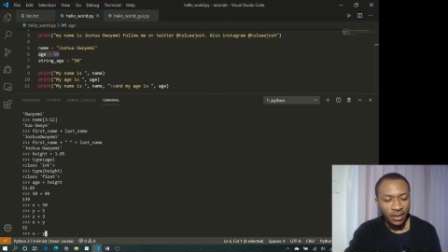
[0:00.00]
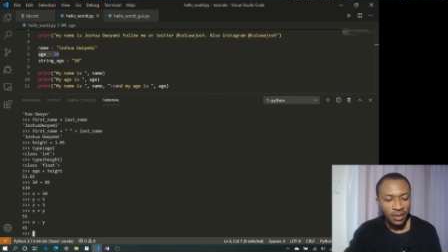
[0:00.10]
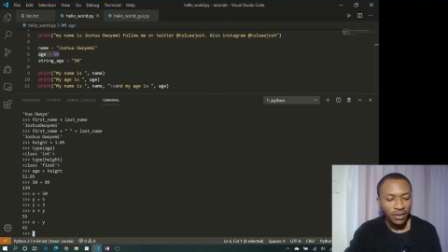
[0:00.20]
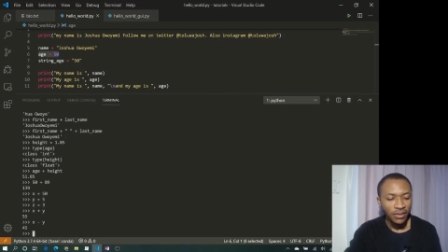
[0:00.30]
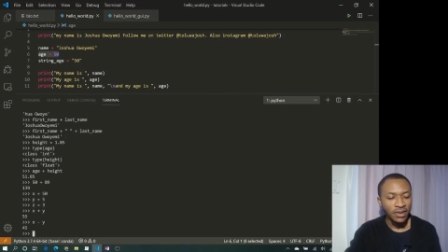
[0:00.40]

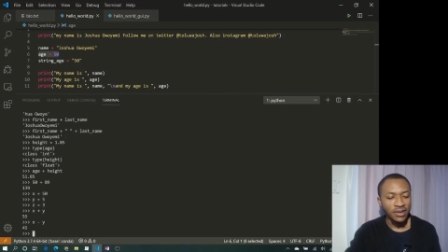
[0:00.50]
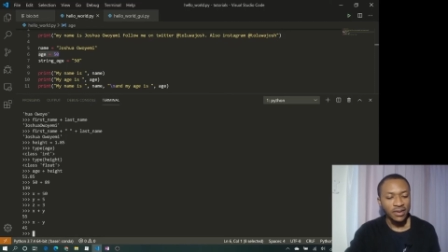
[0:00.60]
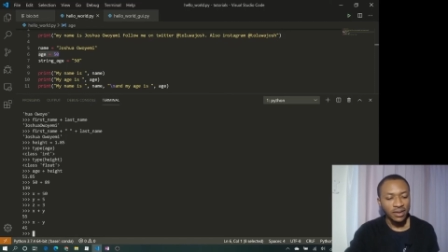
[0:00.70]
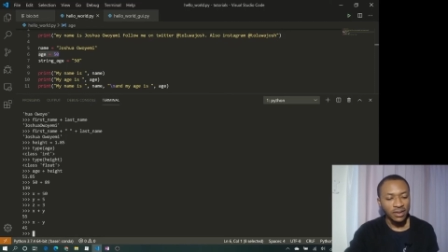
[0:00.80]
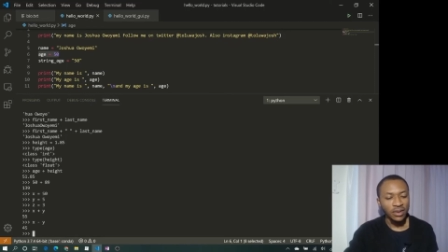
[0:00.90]
which is
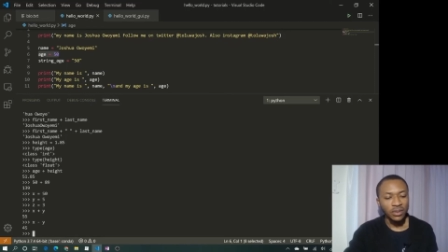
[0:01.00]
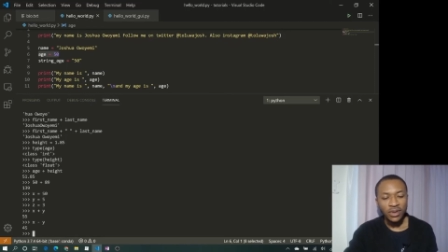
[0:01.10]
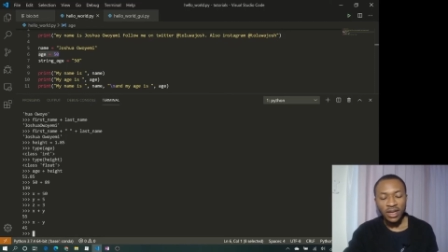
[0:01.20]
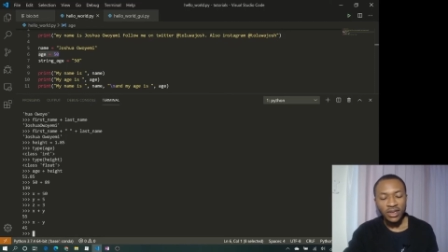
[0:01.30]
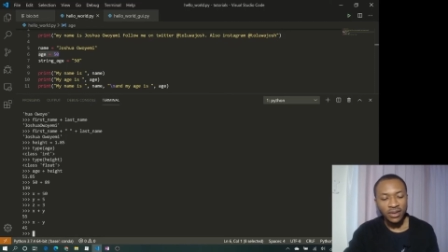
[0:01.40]
the
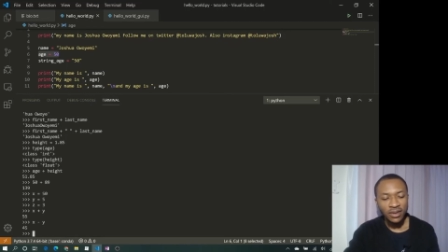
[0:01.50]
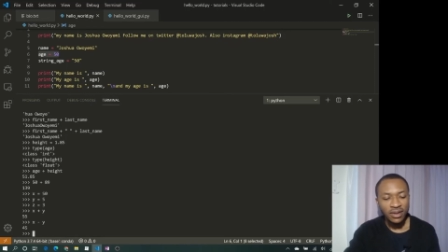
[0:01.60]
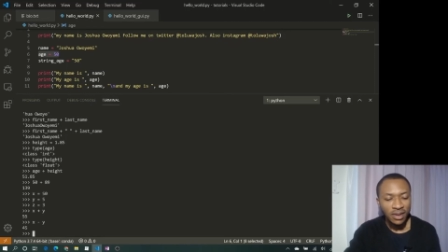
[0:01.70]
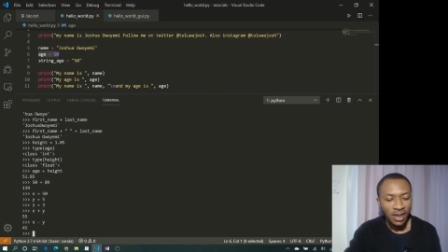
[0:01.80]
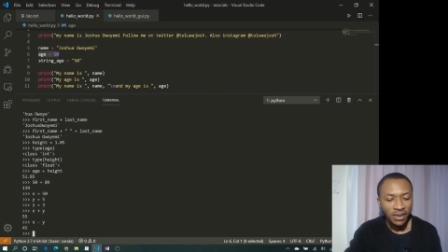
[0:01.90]

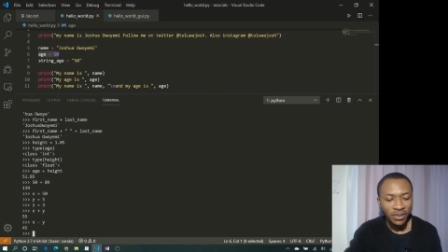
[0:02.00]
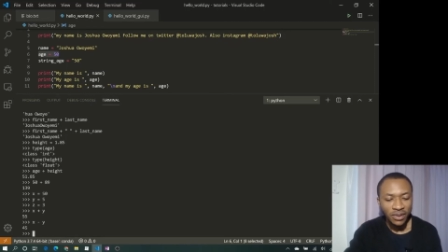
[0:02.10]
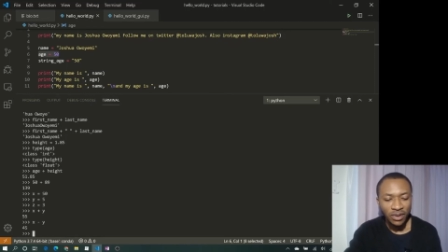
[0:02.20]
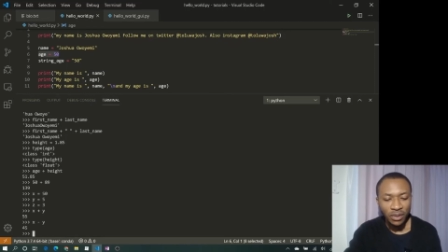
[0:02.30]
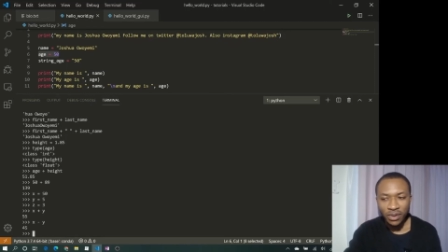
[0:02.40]
subtraction
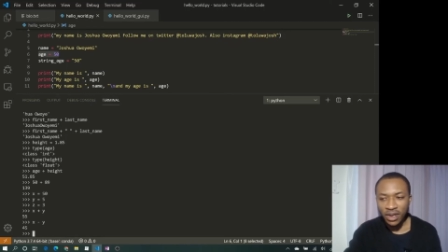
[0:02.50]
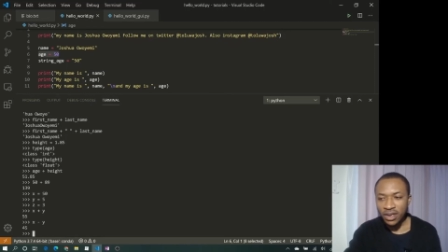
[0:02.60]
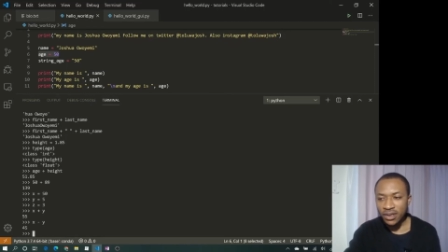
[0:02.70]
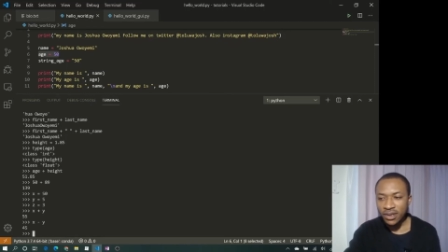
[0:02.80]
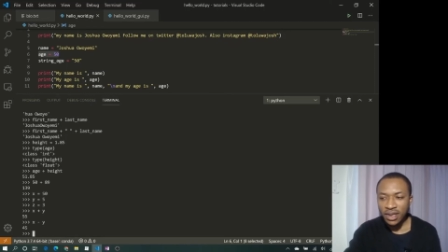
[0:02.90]
arithmetic
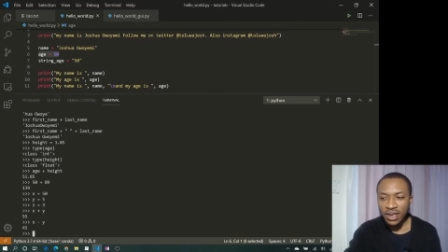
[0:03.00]
operation,